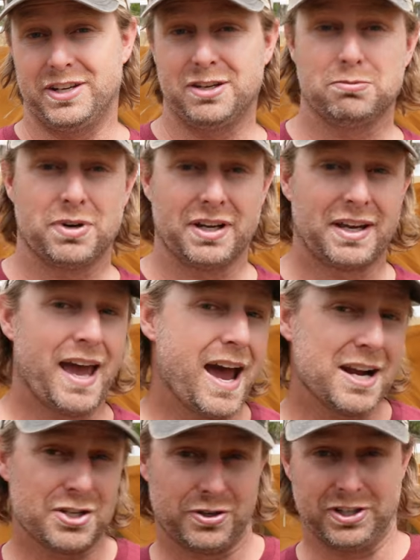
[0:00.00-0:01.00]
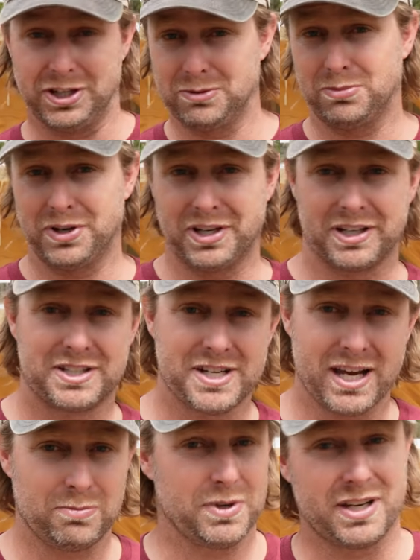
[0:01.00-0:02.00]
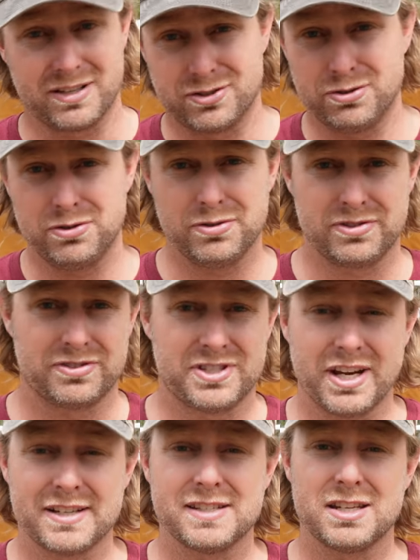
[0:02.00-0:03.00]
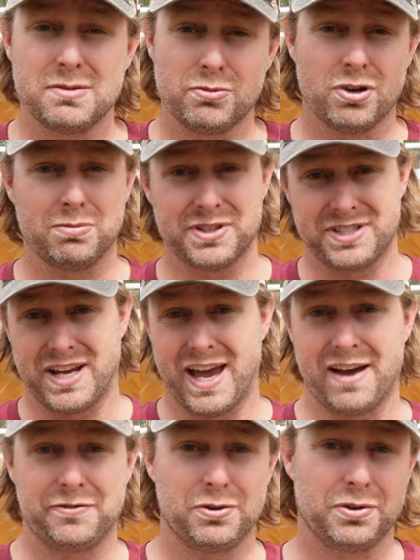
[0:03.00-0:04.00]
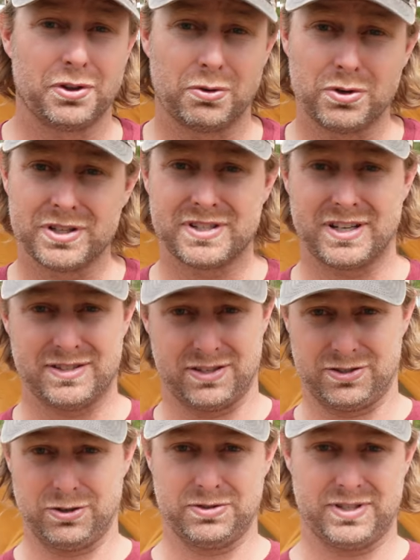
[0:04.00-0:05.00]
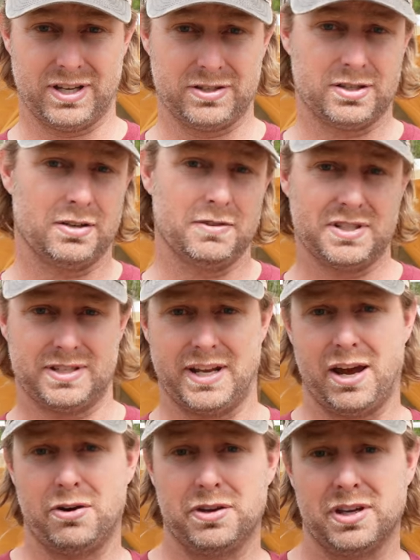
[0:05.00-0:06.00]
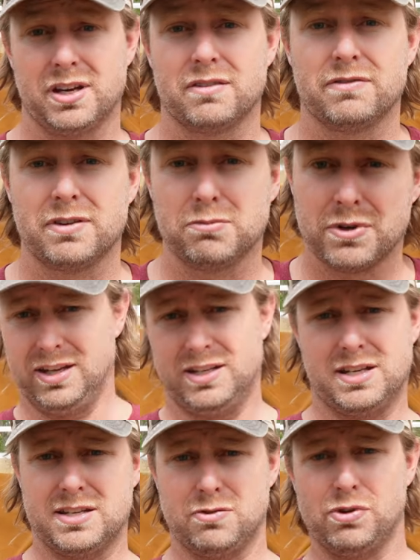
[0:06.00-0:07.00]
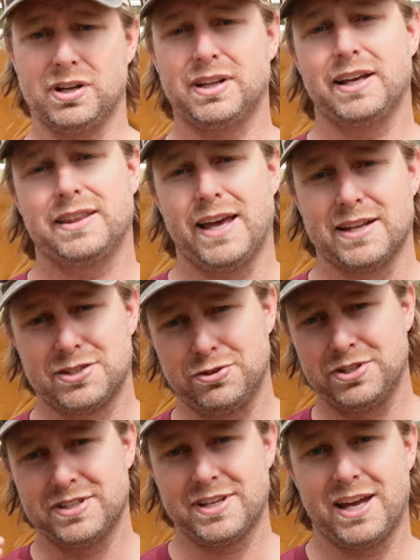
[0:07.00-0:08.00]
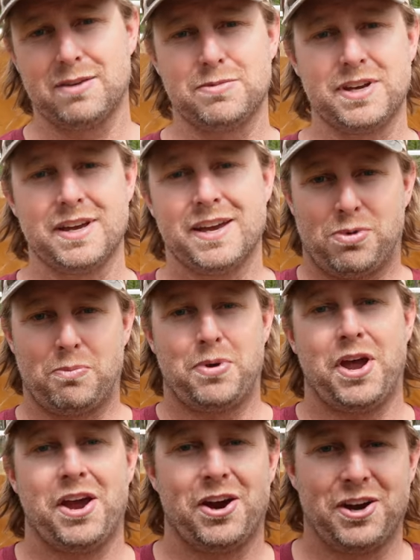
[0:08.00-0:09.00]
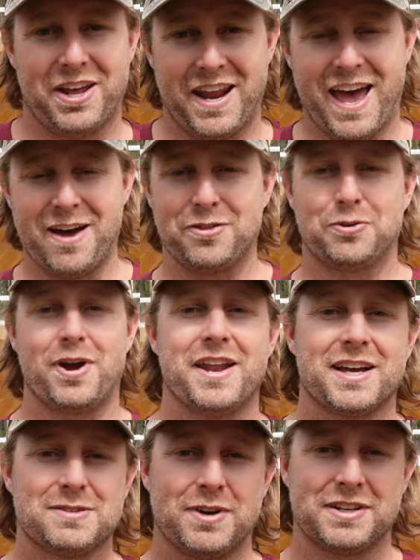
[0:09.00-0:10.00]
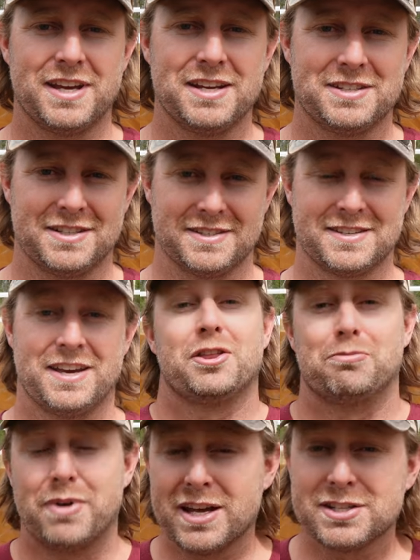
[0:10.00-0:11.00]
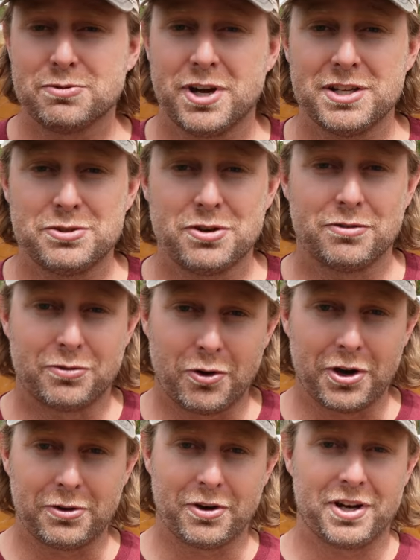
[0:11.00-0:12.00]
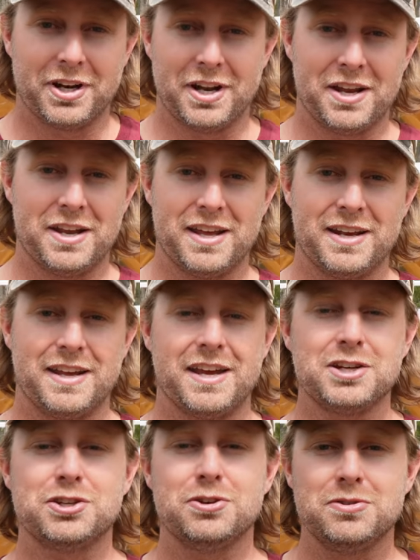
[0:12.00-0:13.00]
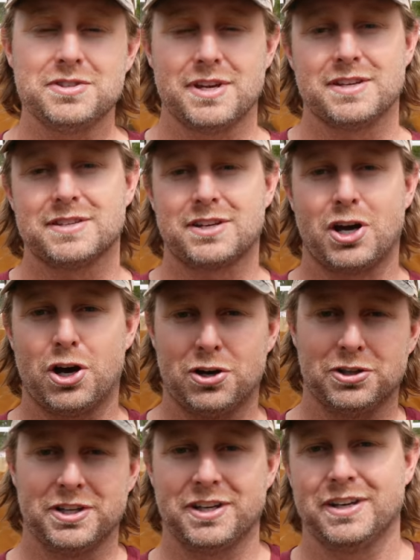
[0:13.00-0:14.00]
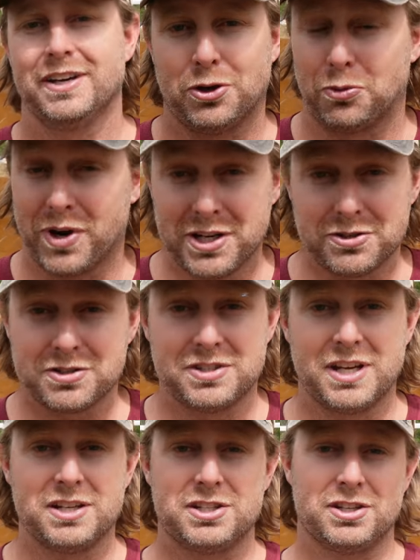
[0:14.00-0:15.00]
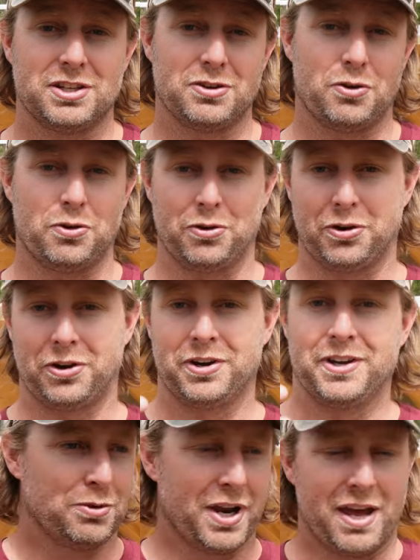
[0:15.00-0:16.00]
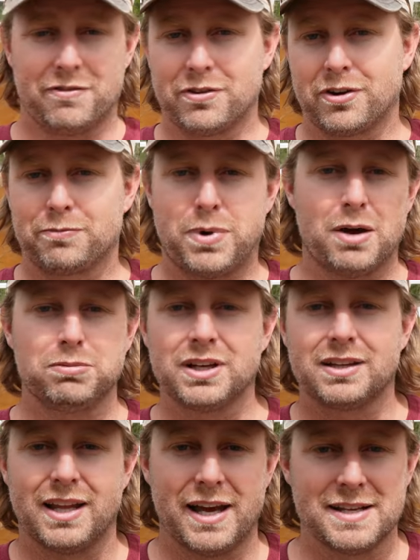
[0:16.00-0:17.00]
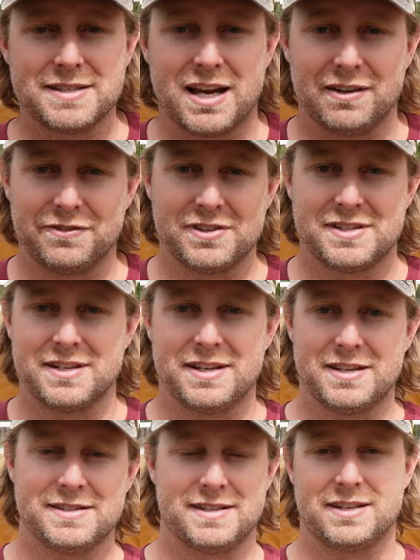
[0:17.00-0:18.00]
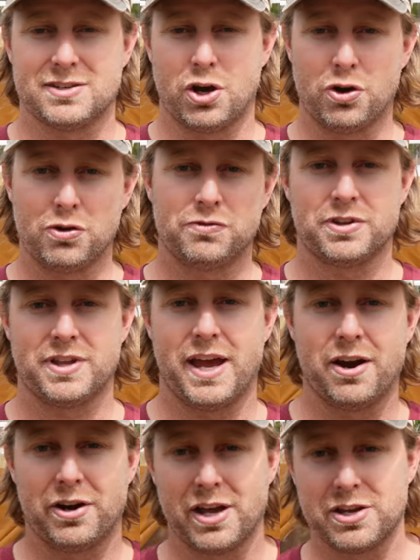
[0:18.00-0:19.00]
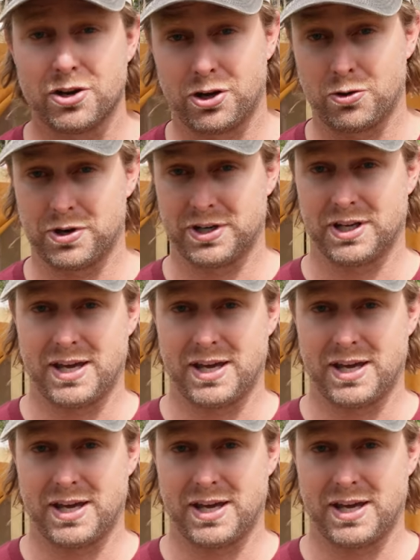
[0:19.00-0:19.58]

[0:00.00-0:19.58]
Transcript: you didn't bring cash or you didn't bring a check because who uses checks anymore, but you have to in the woods because there's no cell service and how are you going to Venmo? It doesn't work like that. So you just got to be prepared and have the right expectations. The best way to avoid running into any issues is calling the ranger station or whatever public lands office it is that's over the area you're going to